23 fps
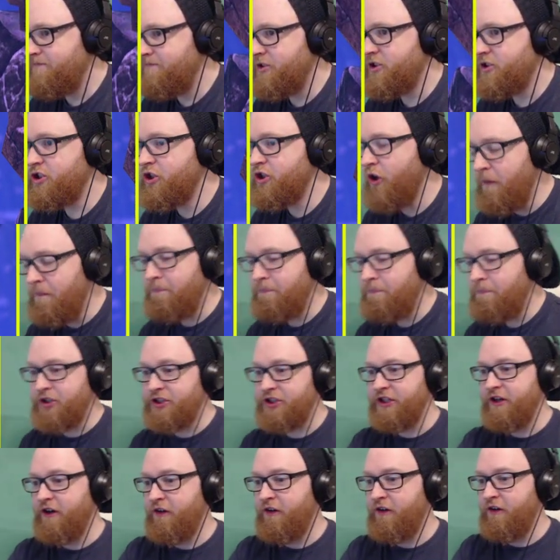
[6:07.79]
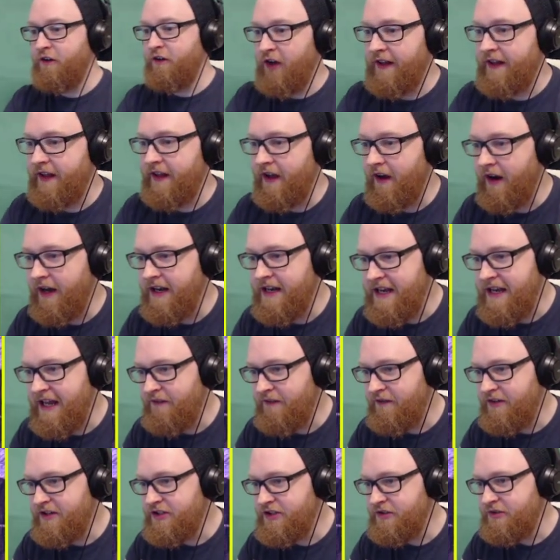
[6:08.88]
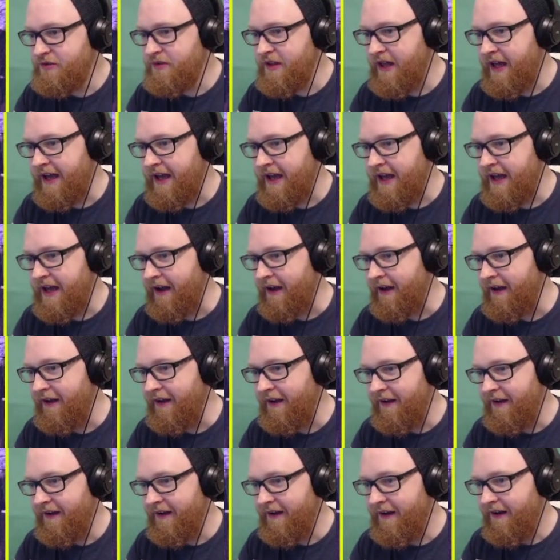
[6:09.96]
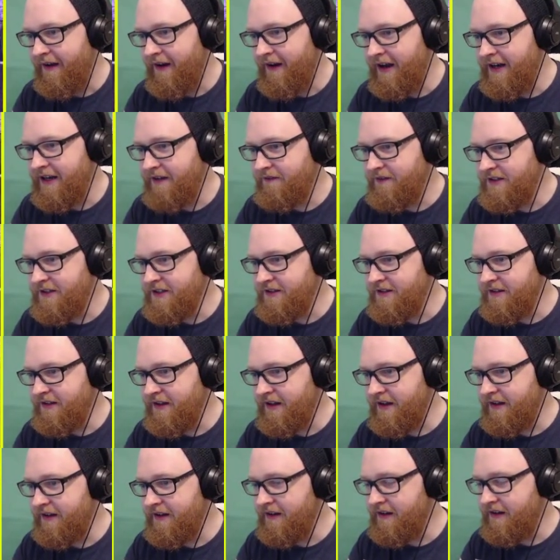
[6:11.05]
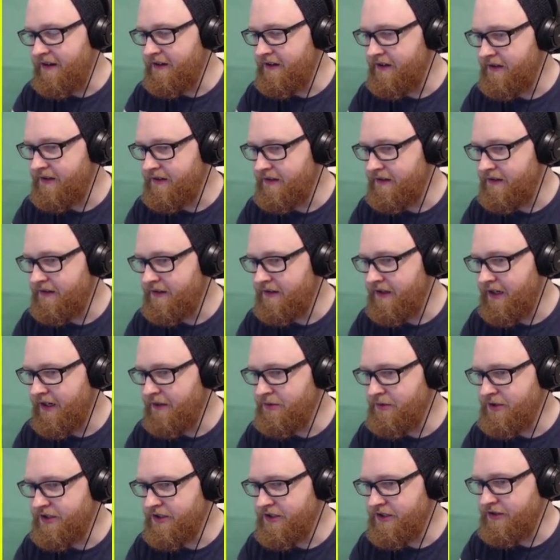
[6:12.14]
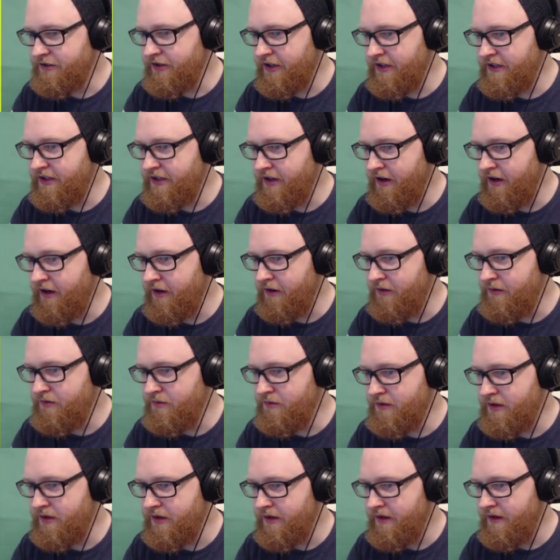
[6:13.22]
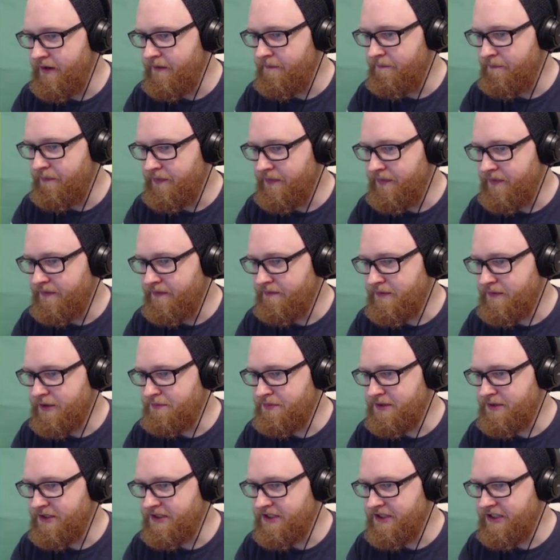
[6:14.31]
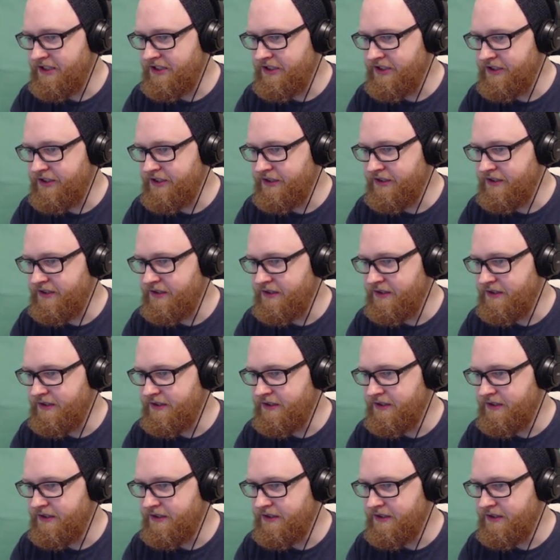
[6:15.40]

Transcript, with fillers: Stop pushing off like... I never do that. I never do that. I was just trying to hold my position.